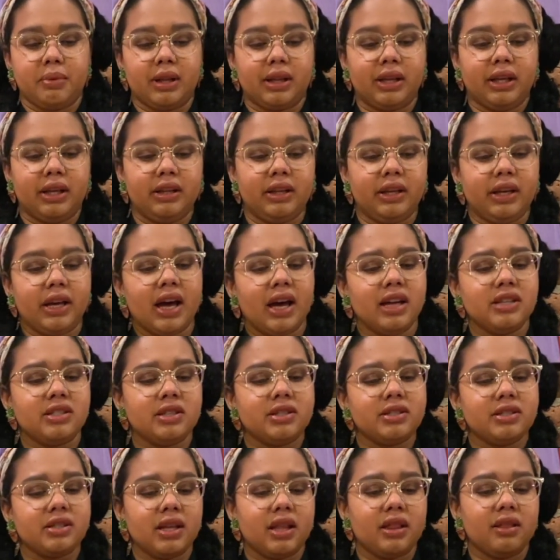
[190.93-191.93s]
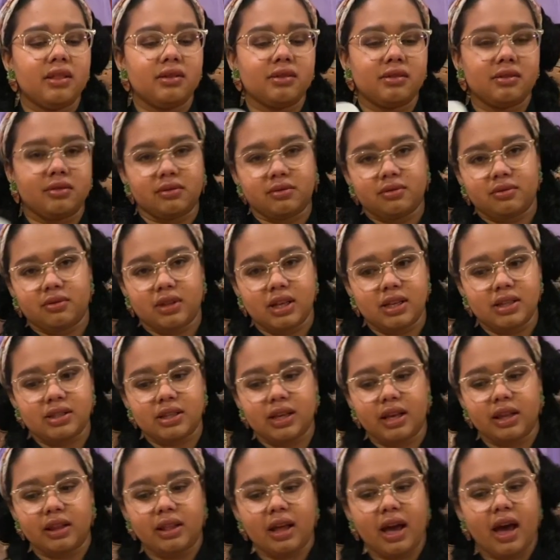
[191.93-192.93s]
clean the edges and things
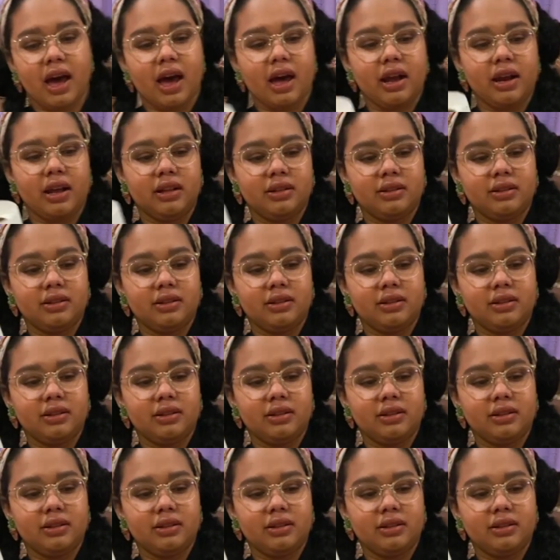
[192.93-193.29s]
like that,